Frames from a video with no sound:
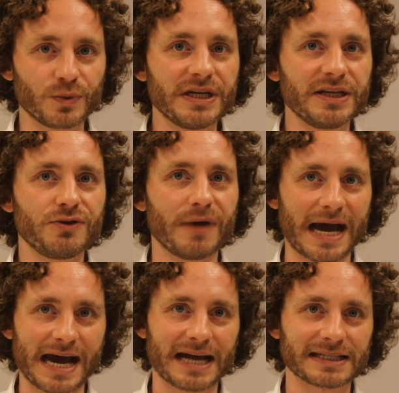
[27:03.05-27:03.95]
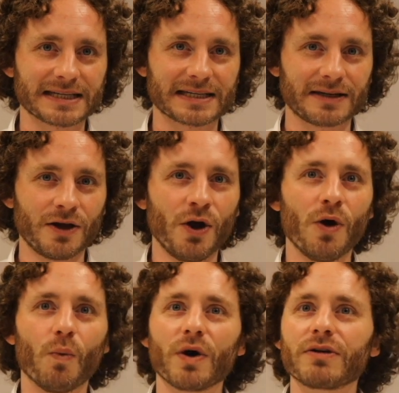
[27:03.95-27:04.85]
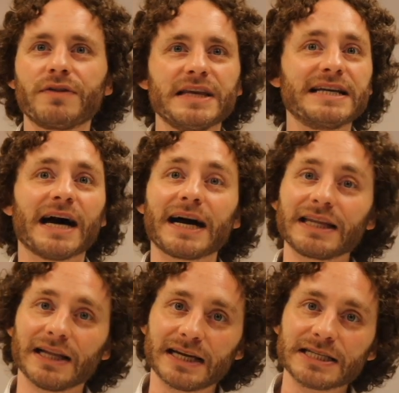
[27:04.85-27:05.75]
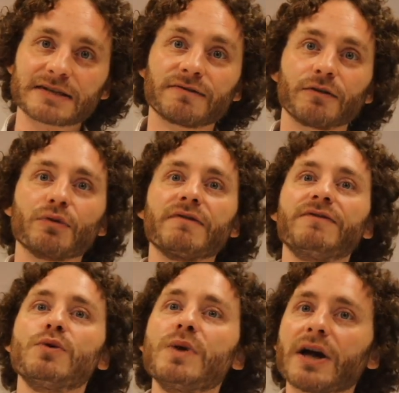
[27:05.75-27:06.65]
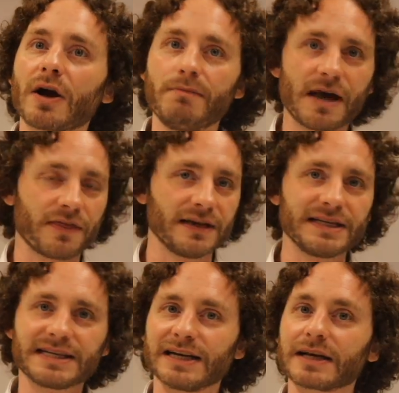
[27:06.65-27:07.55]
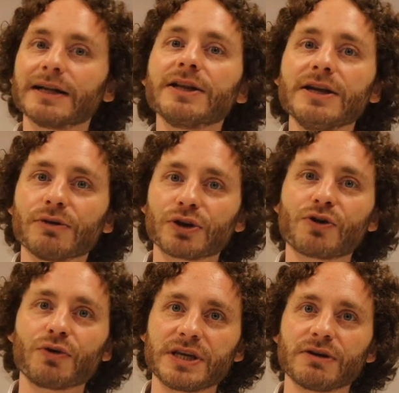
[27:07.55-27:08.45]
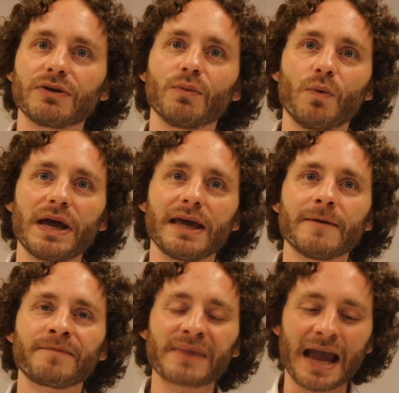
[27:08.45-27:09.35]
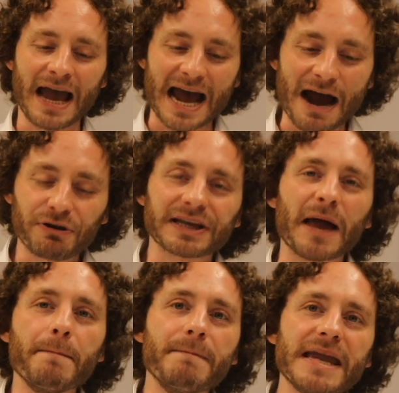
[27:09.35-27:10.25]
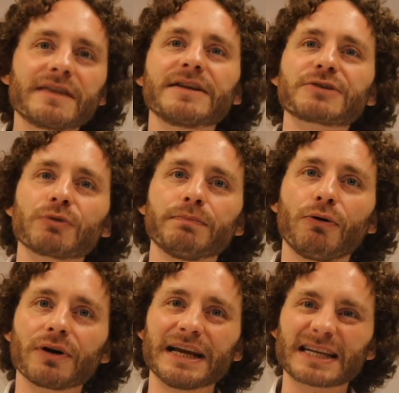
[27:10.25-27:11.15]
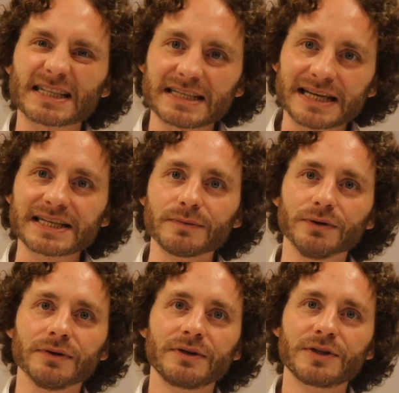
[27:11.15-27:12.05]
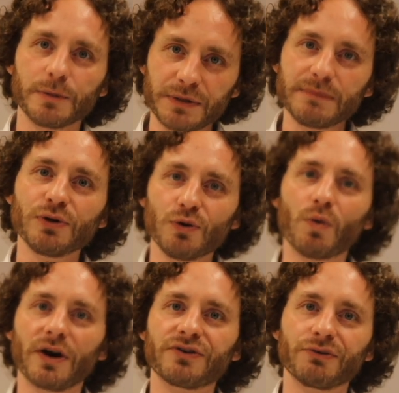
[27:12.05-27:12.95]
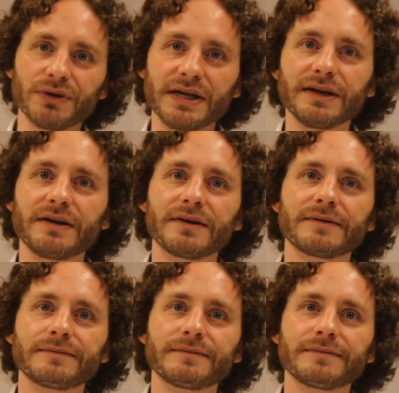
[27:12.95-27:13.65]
we need to ask? What are the guidelines for reviewing our methods in a clear and coherent way? How can I make this report accessible to people who want to read it?